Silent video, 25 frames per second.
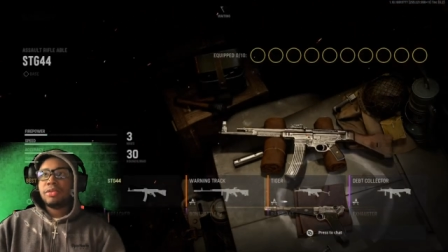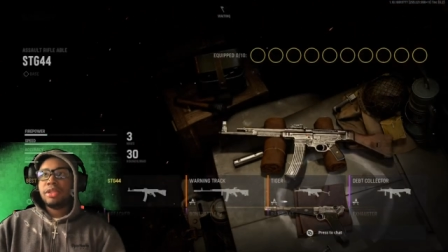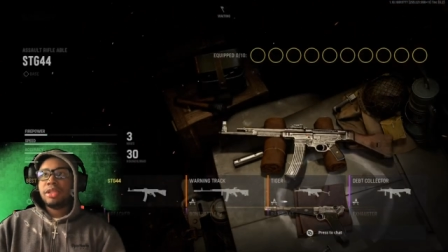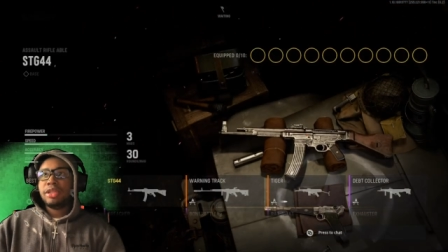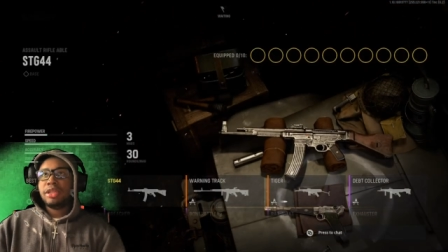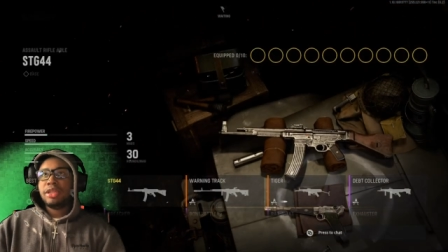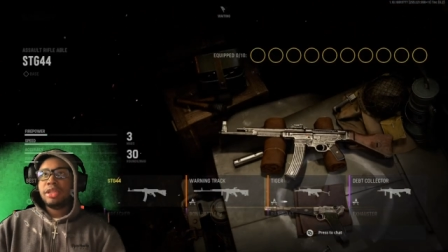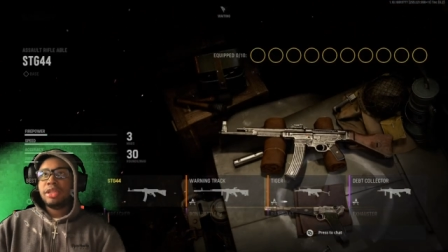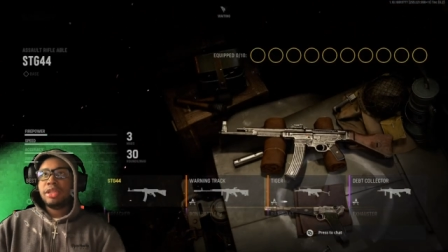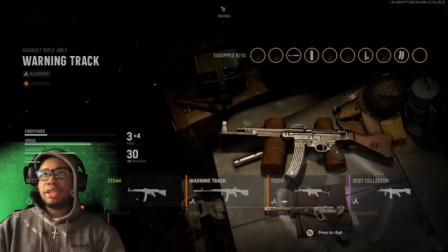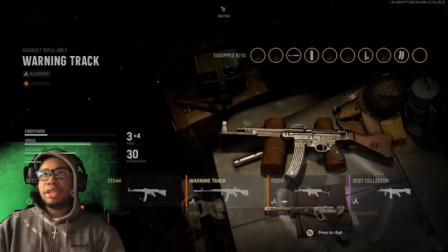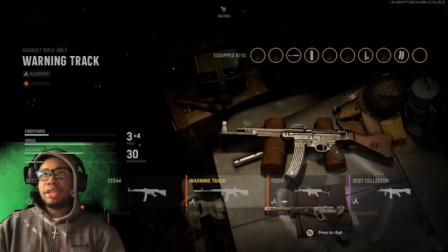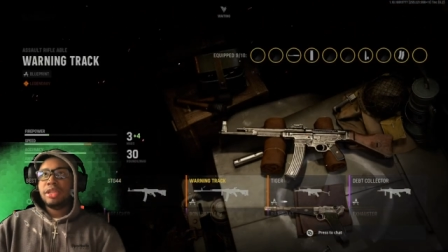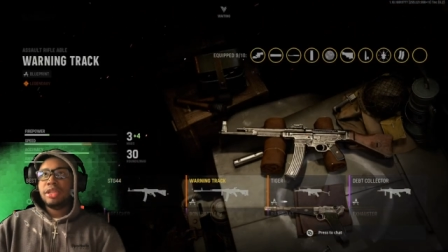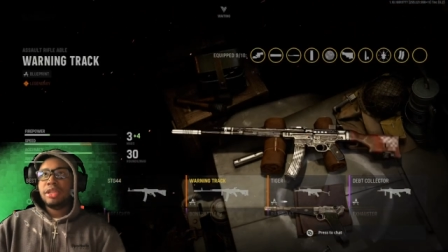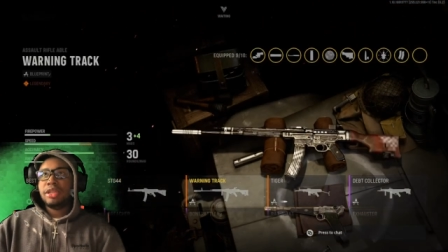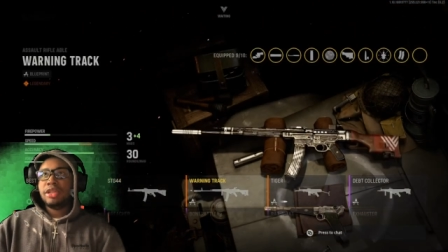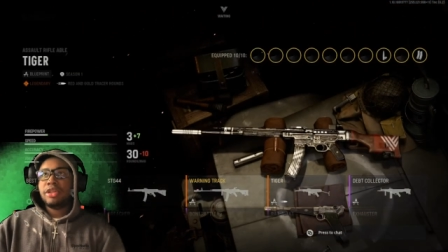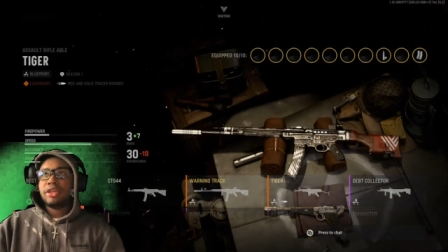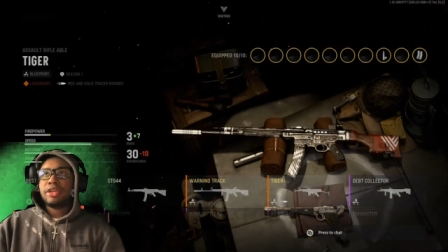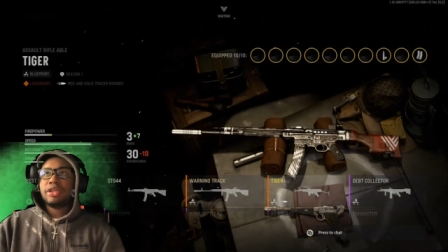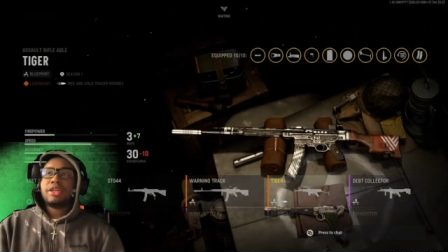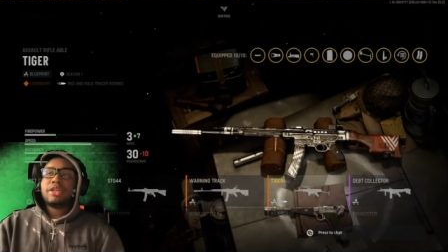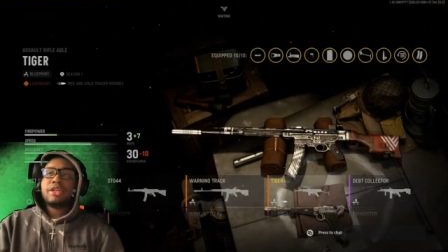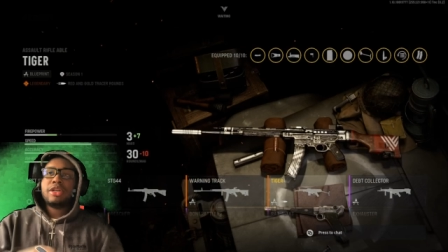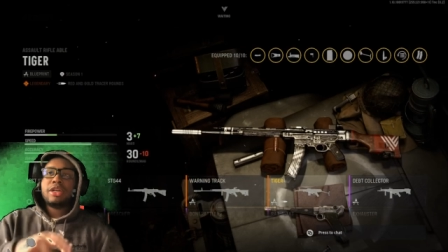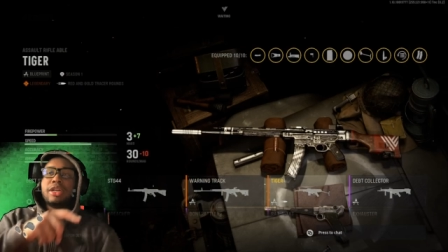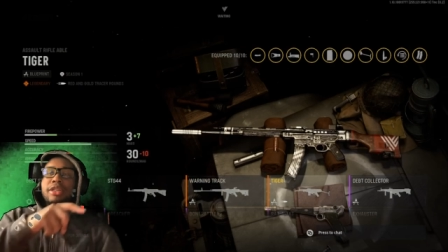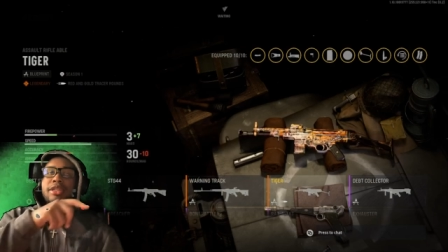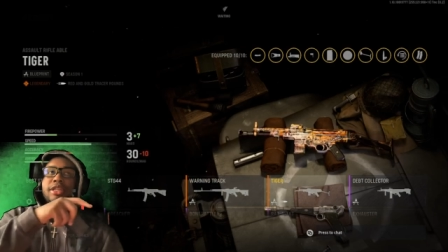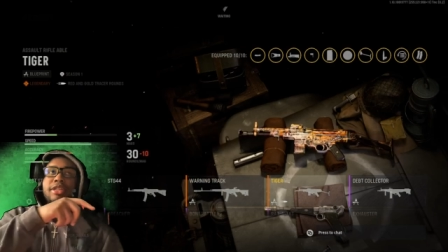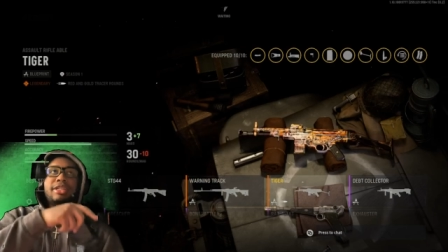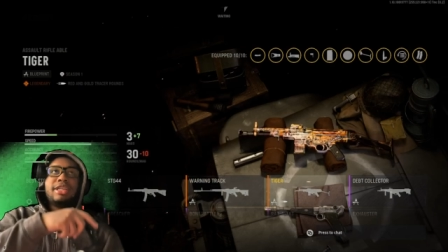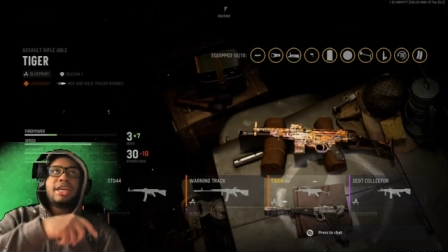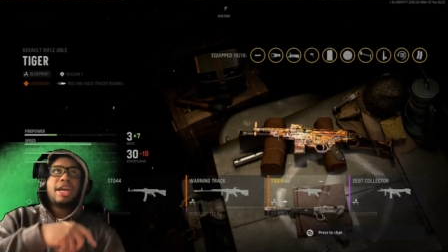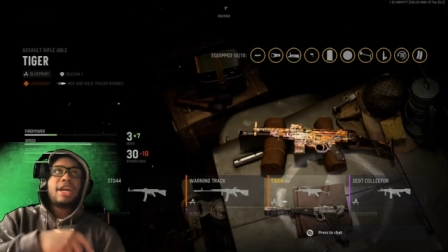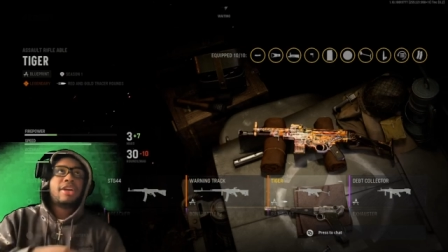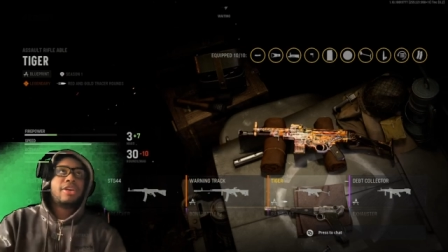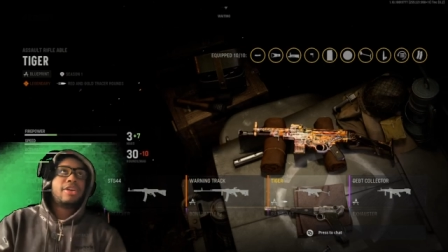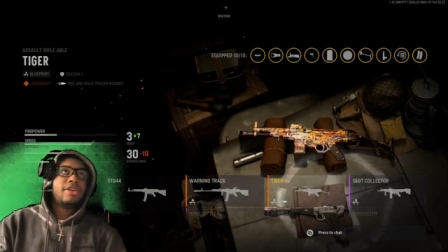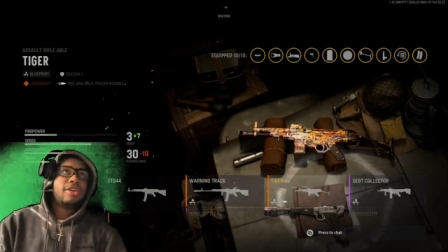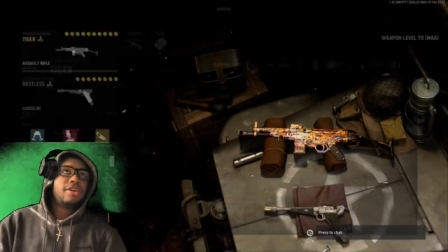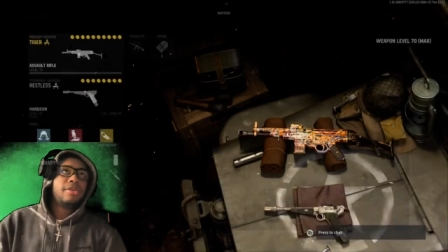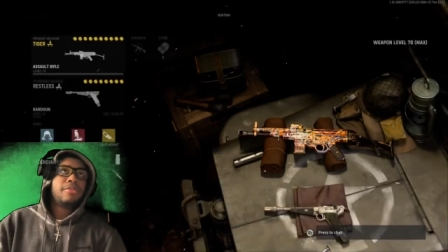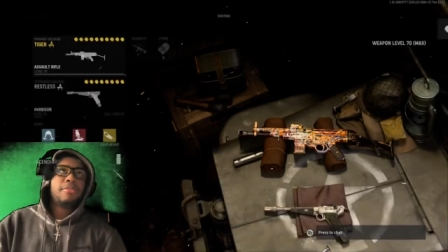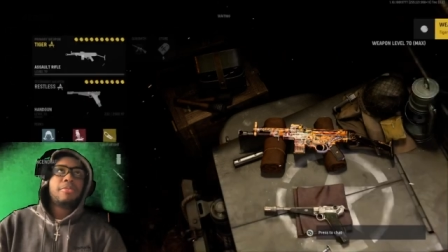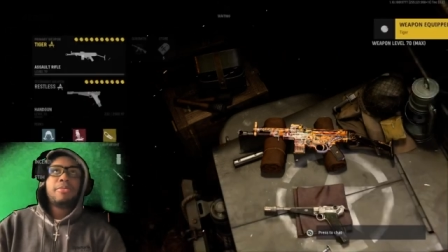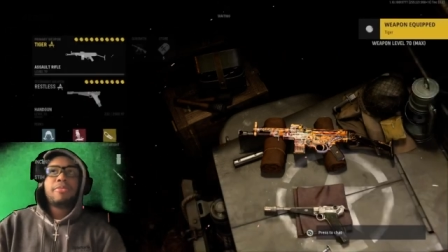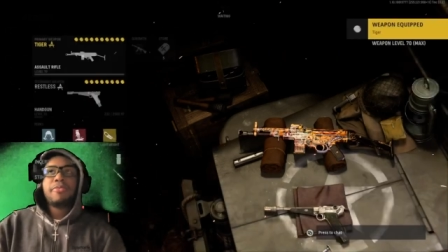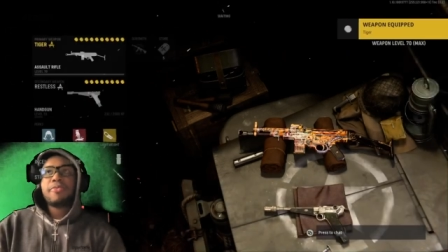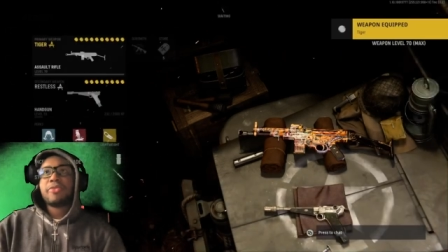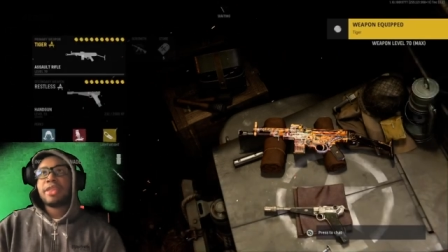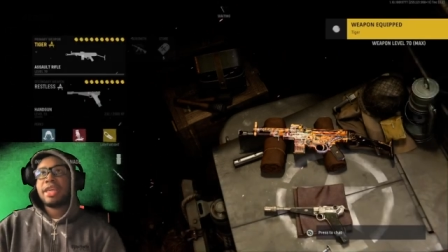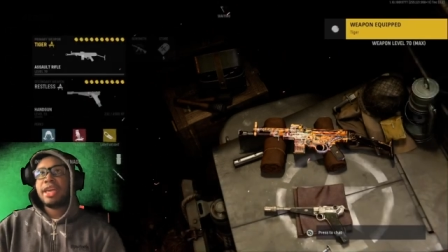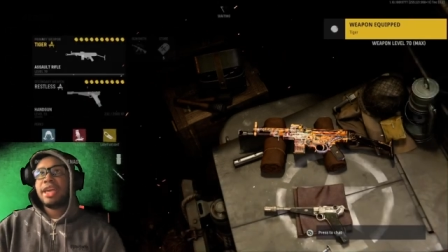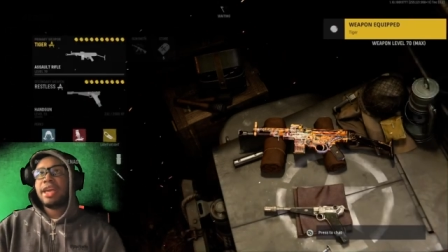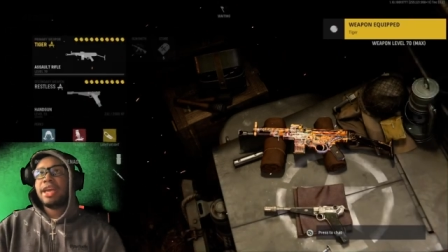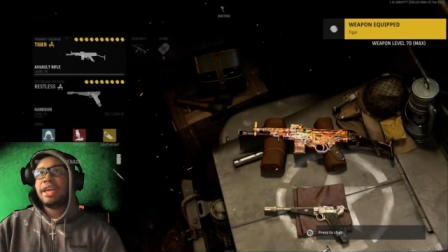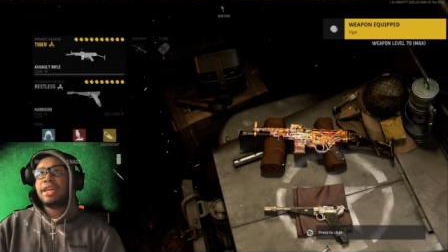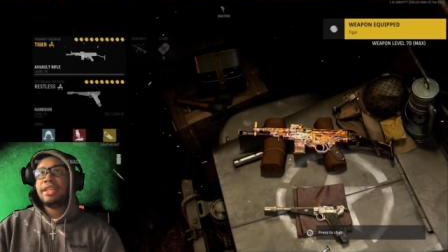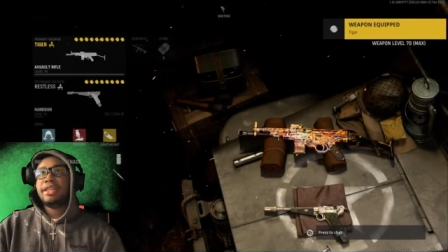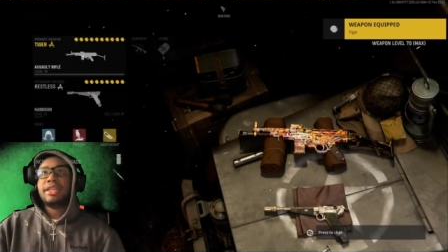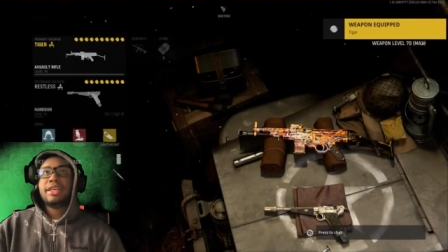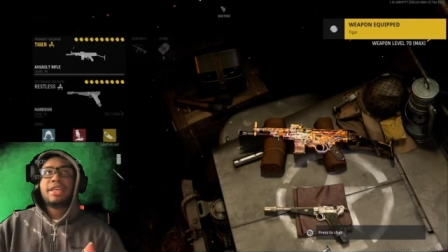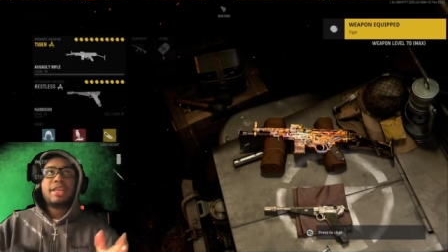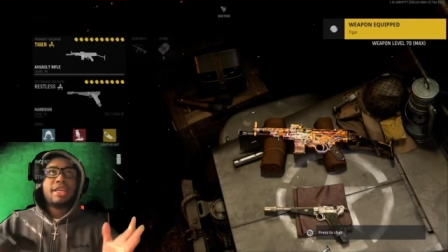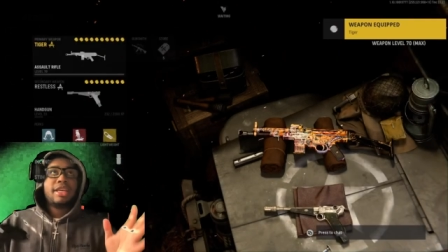the of the tiger and